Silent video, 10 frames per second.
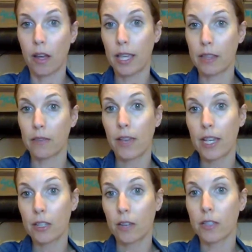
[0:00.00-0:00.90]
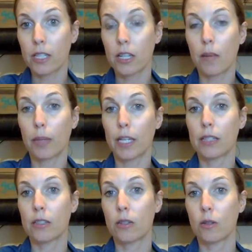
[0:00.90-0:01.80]
in the face, obviously, a
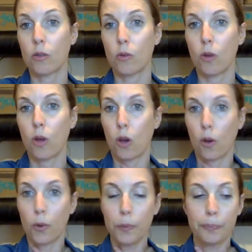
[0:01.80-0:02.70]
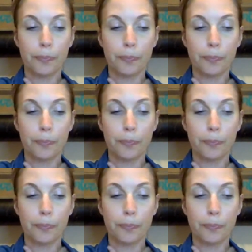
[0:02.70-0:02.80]
place to go.